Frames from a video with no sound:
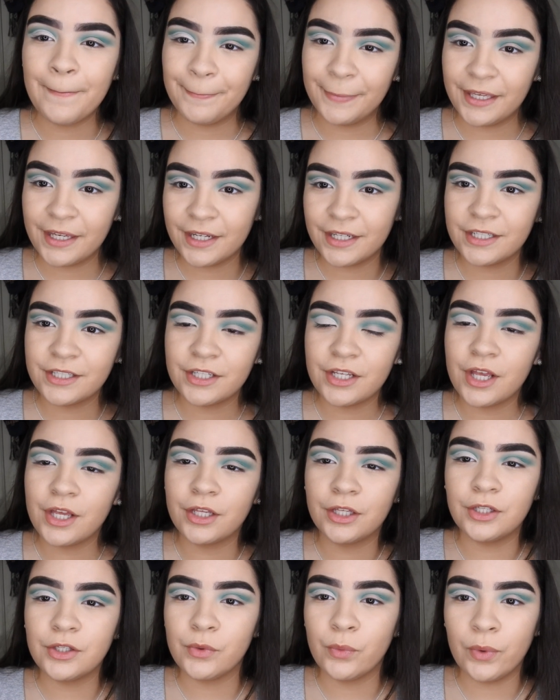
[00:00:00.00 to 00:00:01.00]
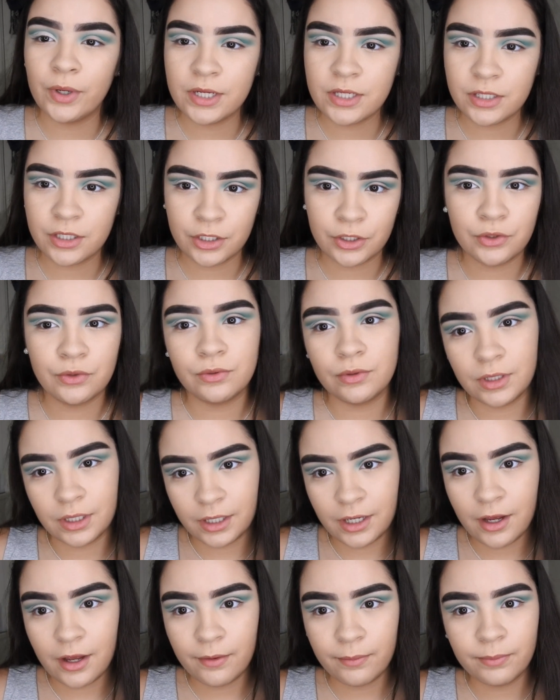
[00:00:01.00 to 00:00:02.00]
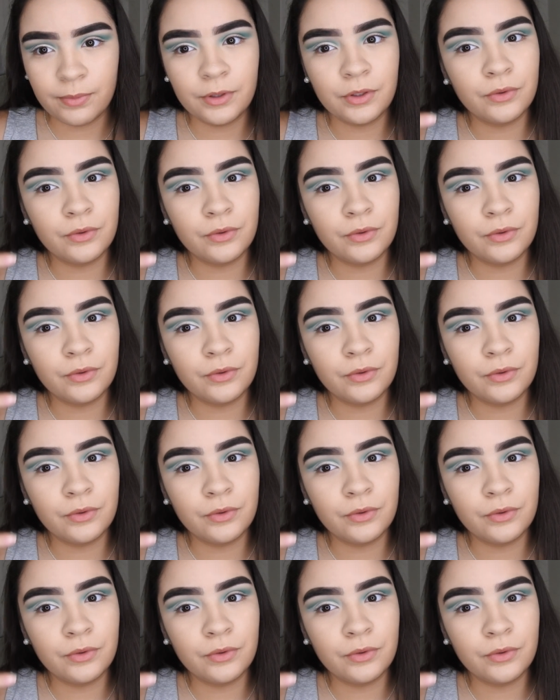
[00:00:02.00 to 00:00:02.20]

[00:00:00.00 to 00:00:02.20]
because once you look up,